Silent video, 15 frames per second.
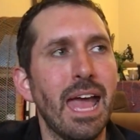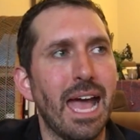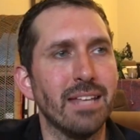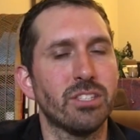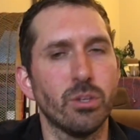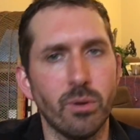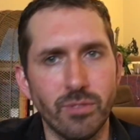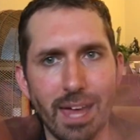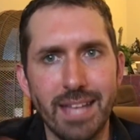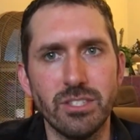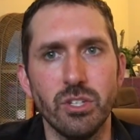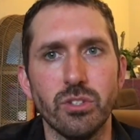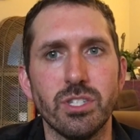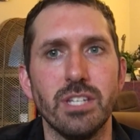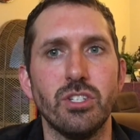And so if
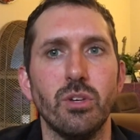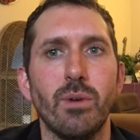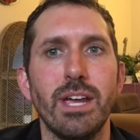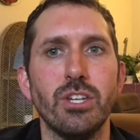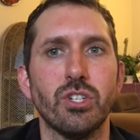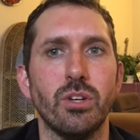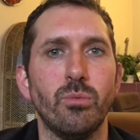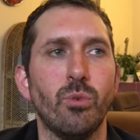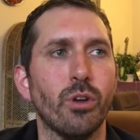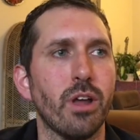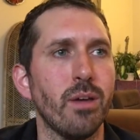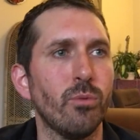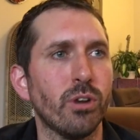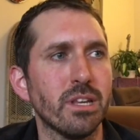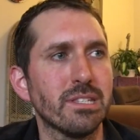that's your situation, what
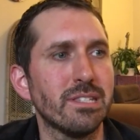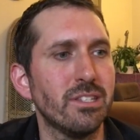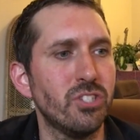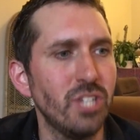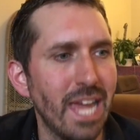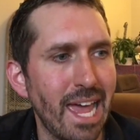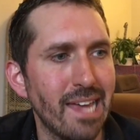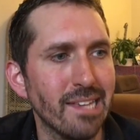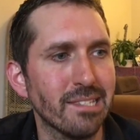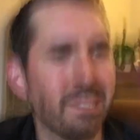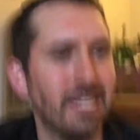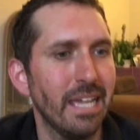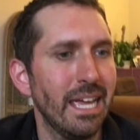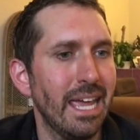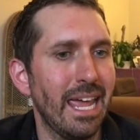I want to suggest
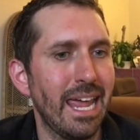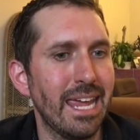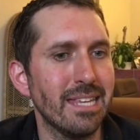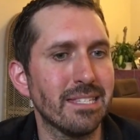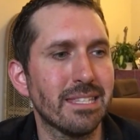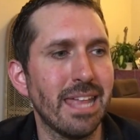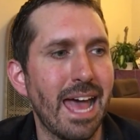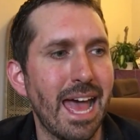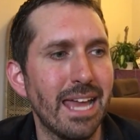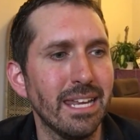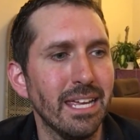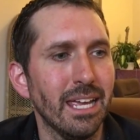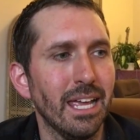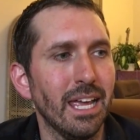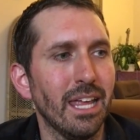is that
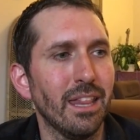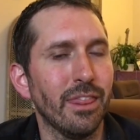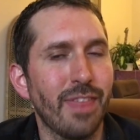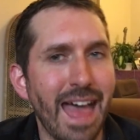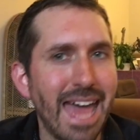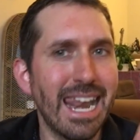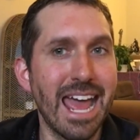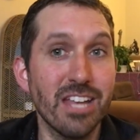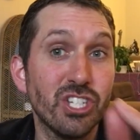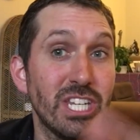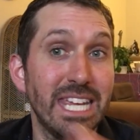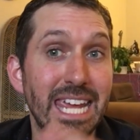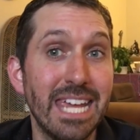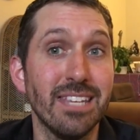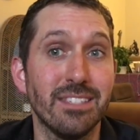that
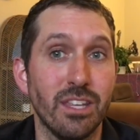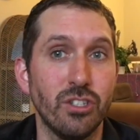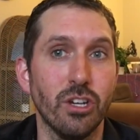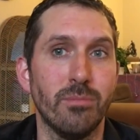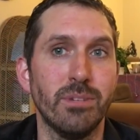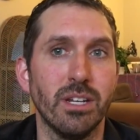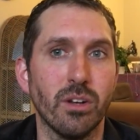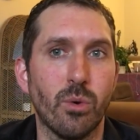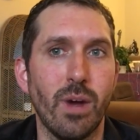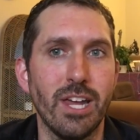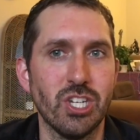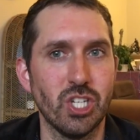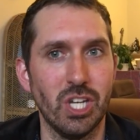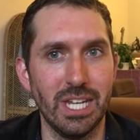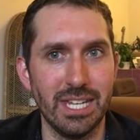actually is the dominant
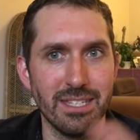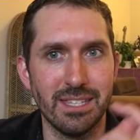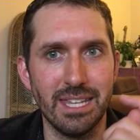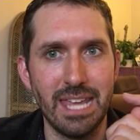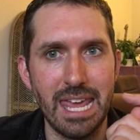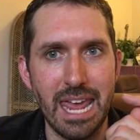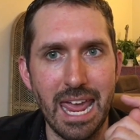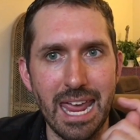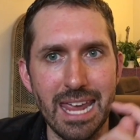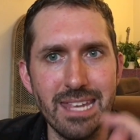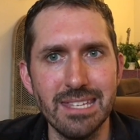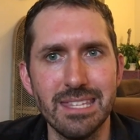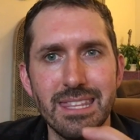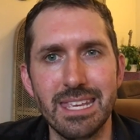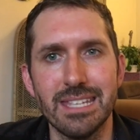question, is the,
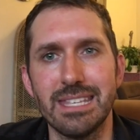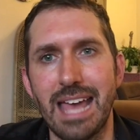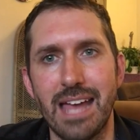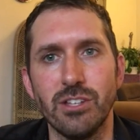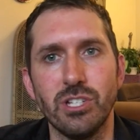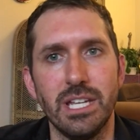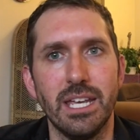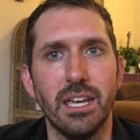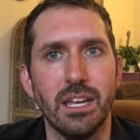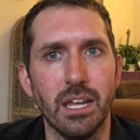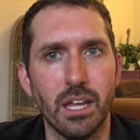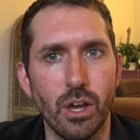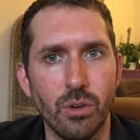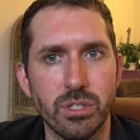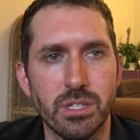is this actually going to
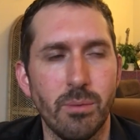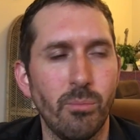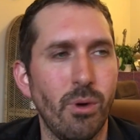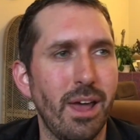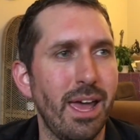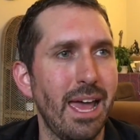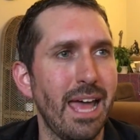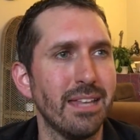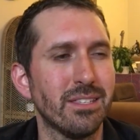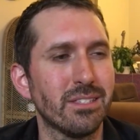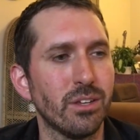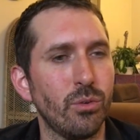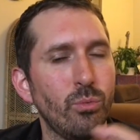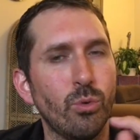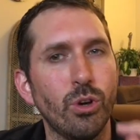go somewhere? And
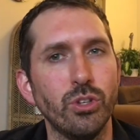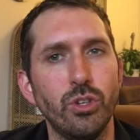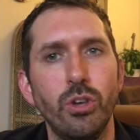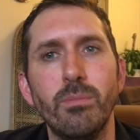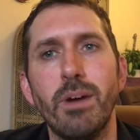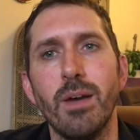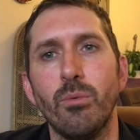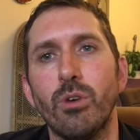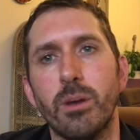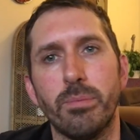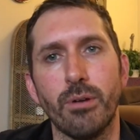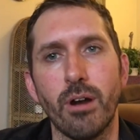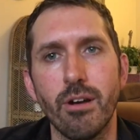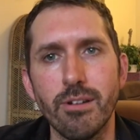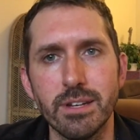so what you might want to
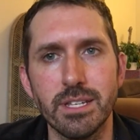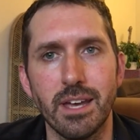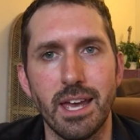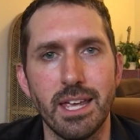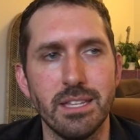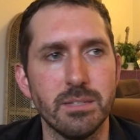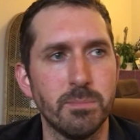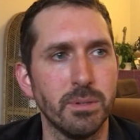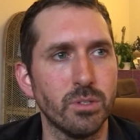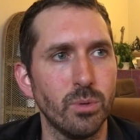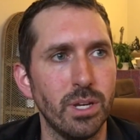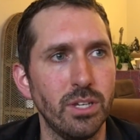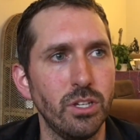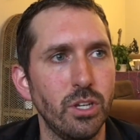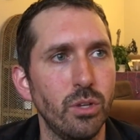prioritize
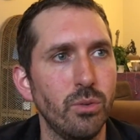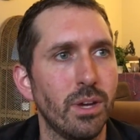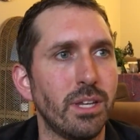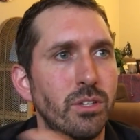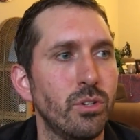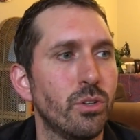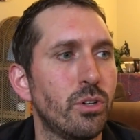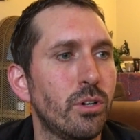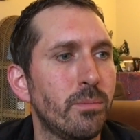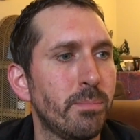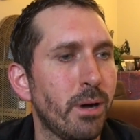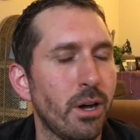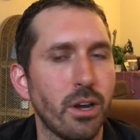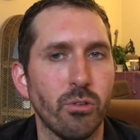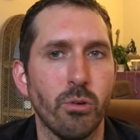between you and your
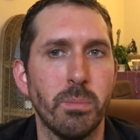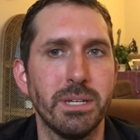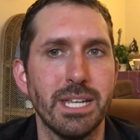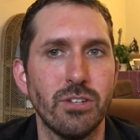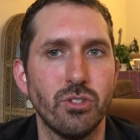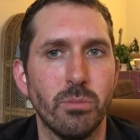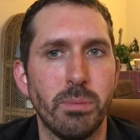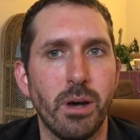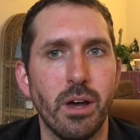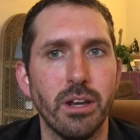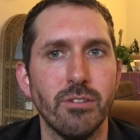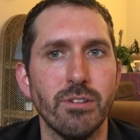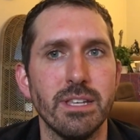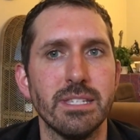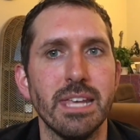partner or potential
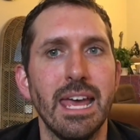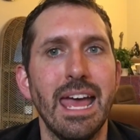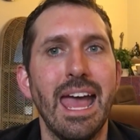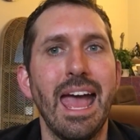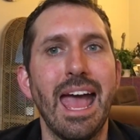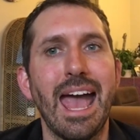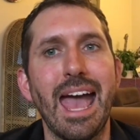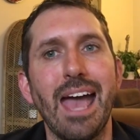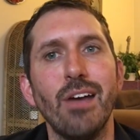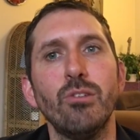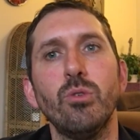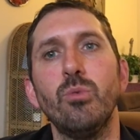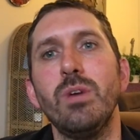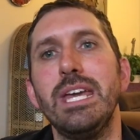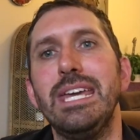partner is, how do
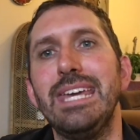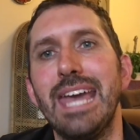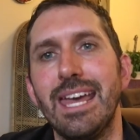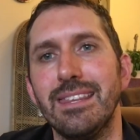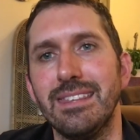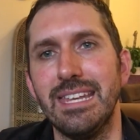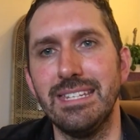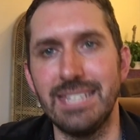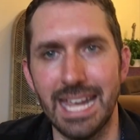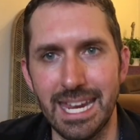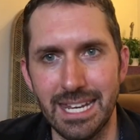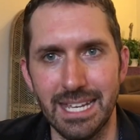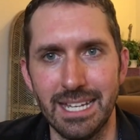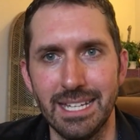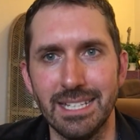we get the
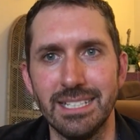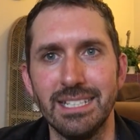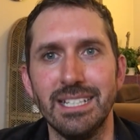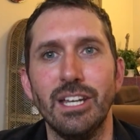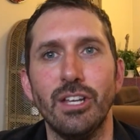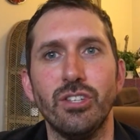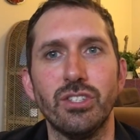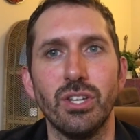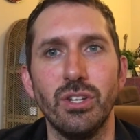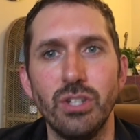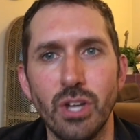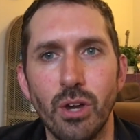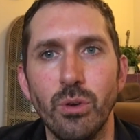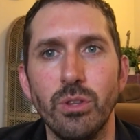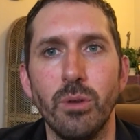data to
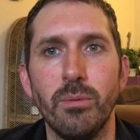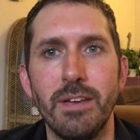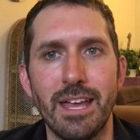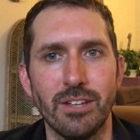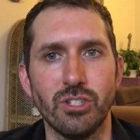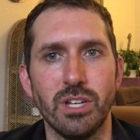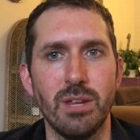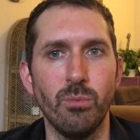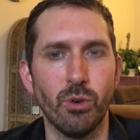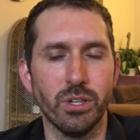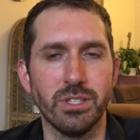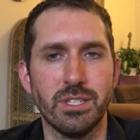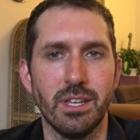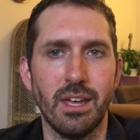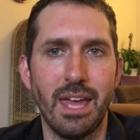know that we actually want
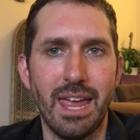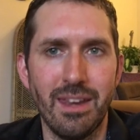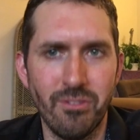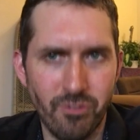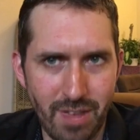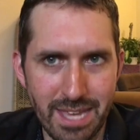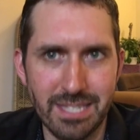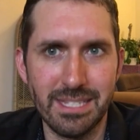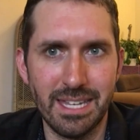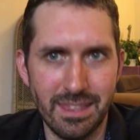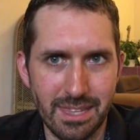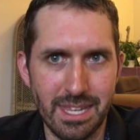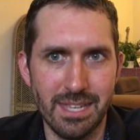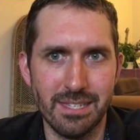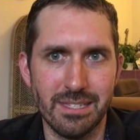to invest in
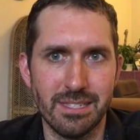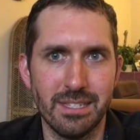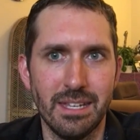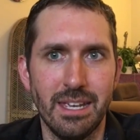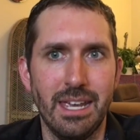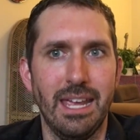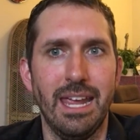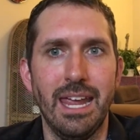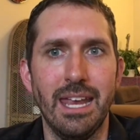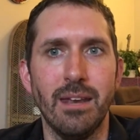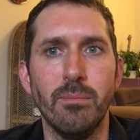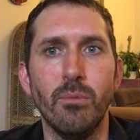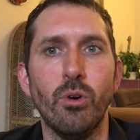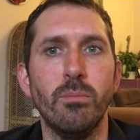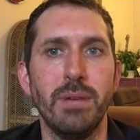this in a
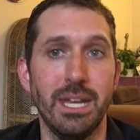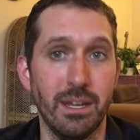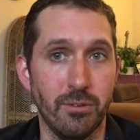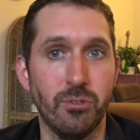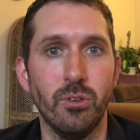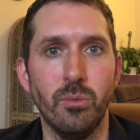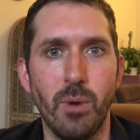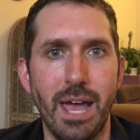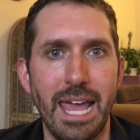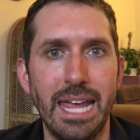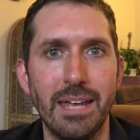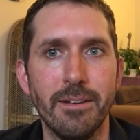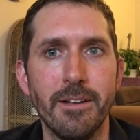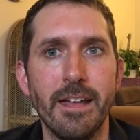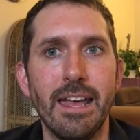more meaningful way?
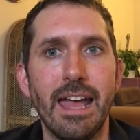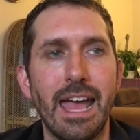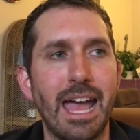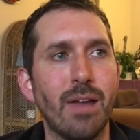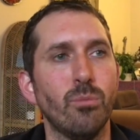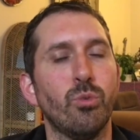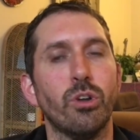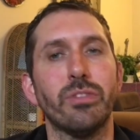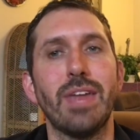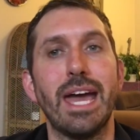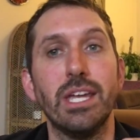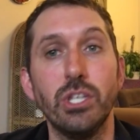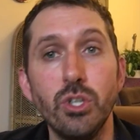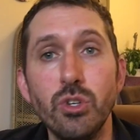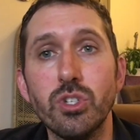And what
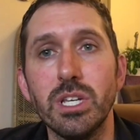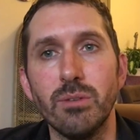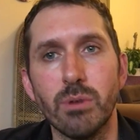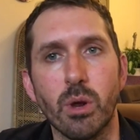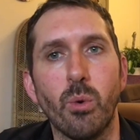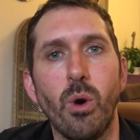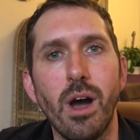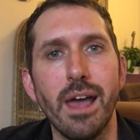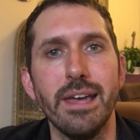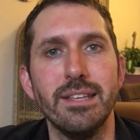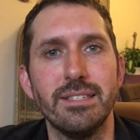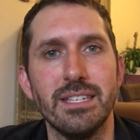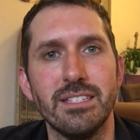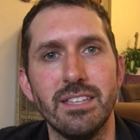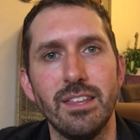that usually
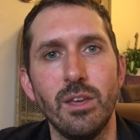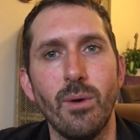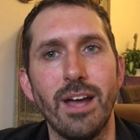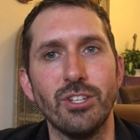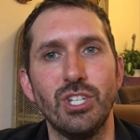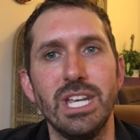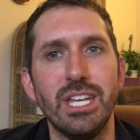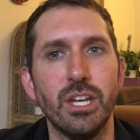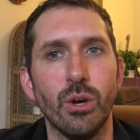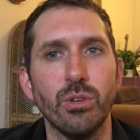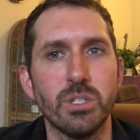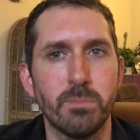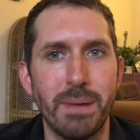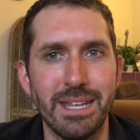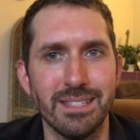requires is that you actually go
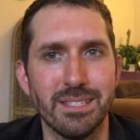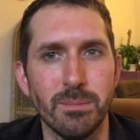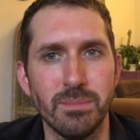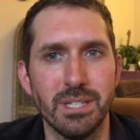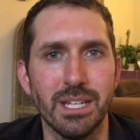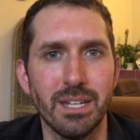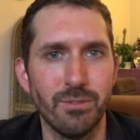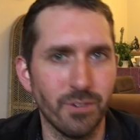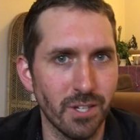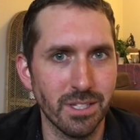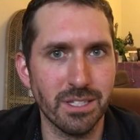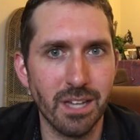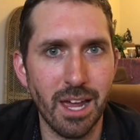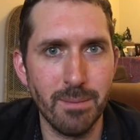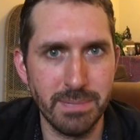spend some significant
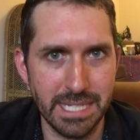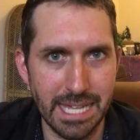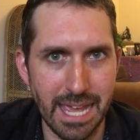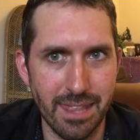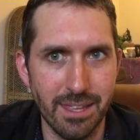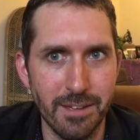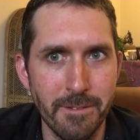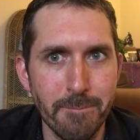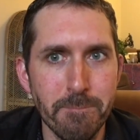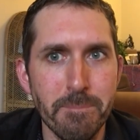time together.